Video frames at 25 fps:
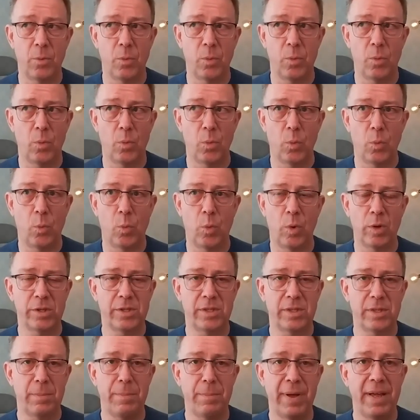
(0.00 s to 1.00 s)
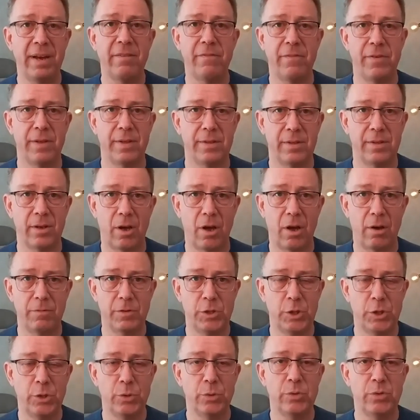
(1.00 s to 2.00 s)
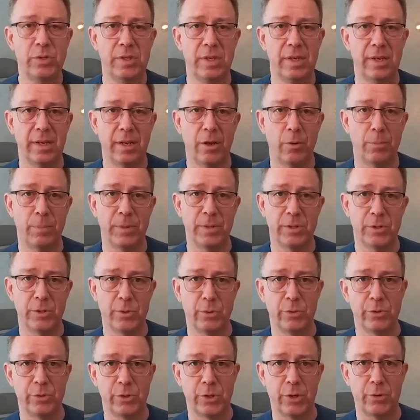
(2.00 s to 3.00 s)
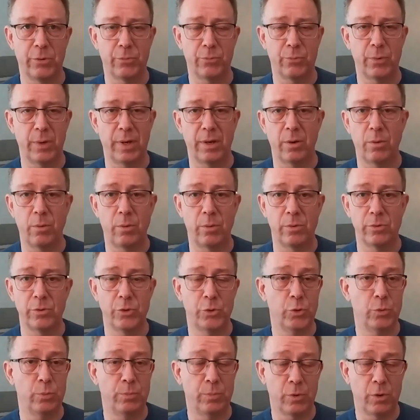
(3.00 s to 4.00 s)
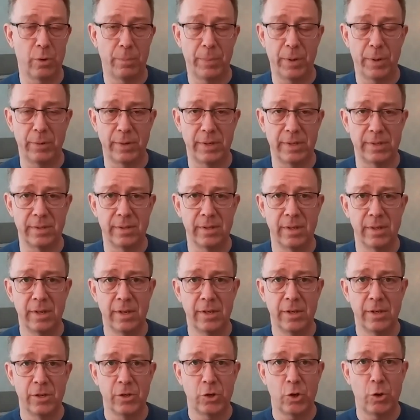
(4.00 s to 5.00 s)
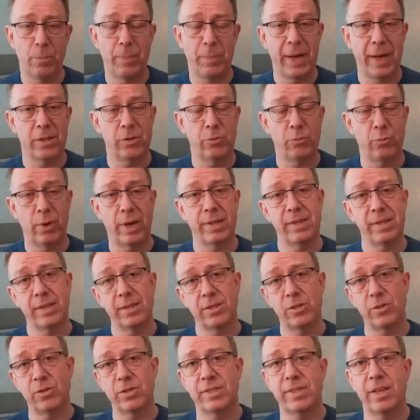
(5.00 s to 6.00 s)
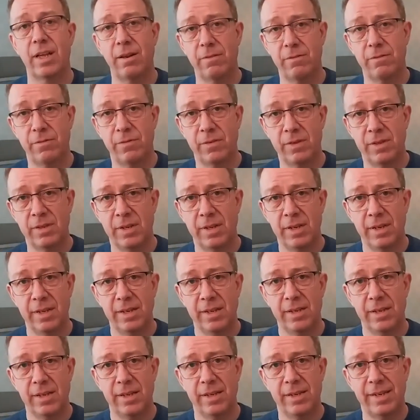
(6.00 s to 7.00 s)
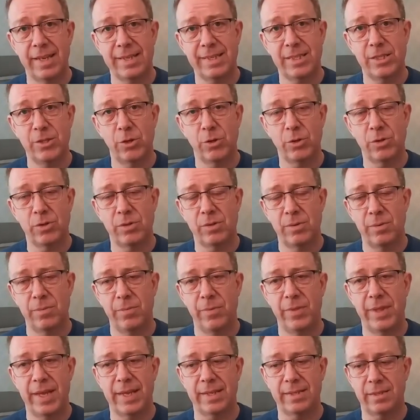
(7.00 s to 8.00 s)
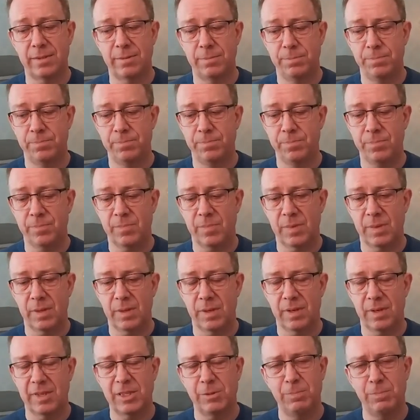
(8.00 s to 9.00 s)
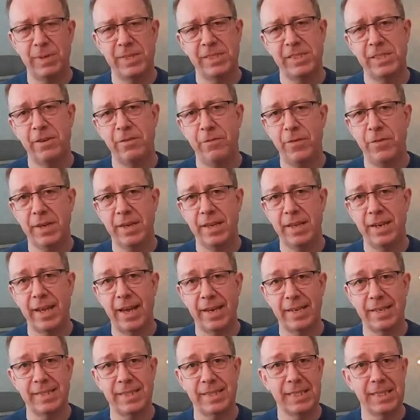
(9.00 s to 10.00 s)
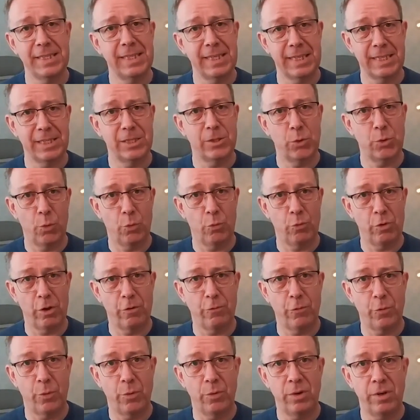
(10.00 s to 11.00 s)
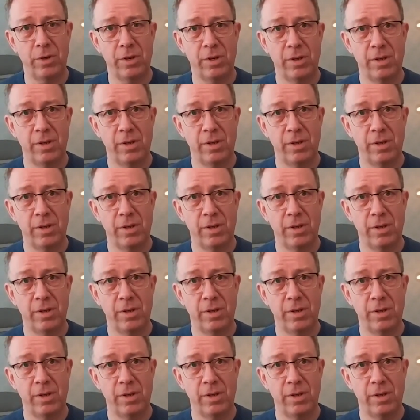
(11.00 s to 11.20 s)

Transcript: what's the benefit of using an open source software or soup component compared to writing it yourself. And that's not that specific in IEC 62304,